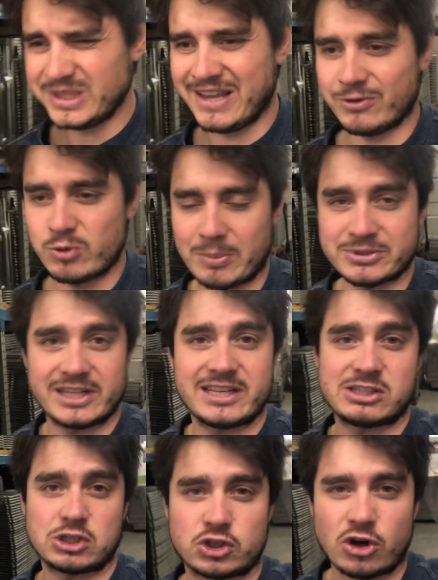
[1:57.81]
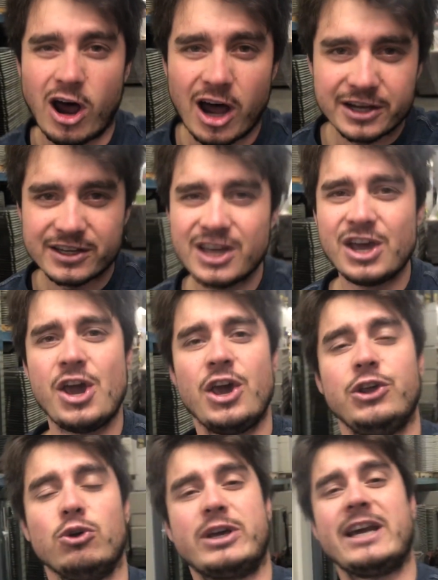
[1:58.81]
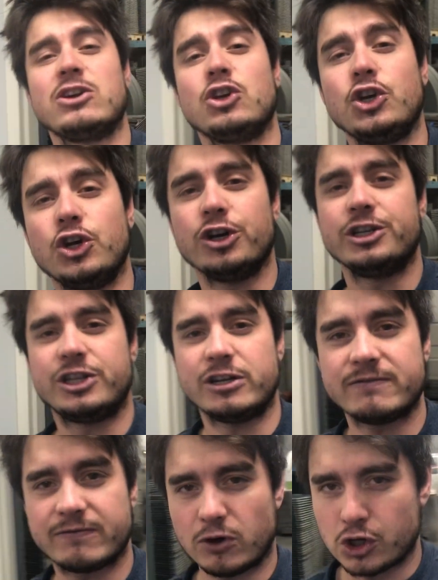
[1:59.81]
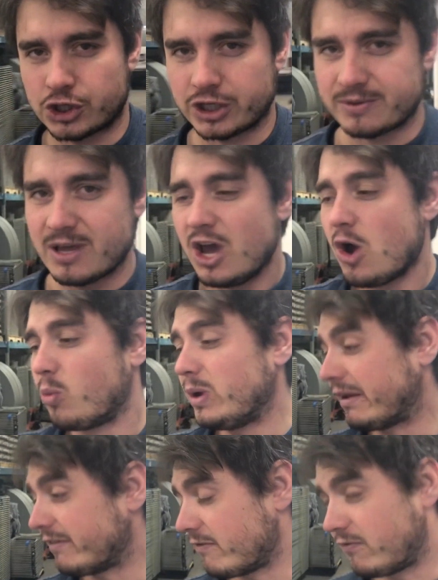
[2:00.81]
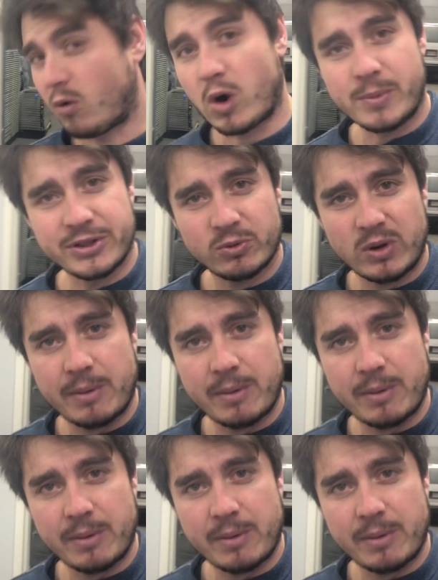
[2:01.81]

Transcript: If your website is strong, you'll get a good conversion. We have a form on the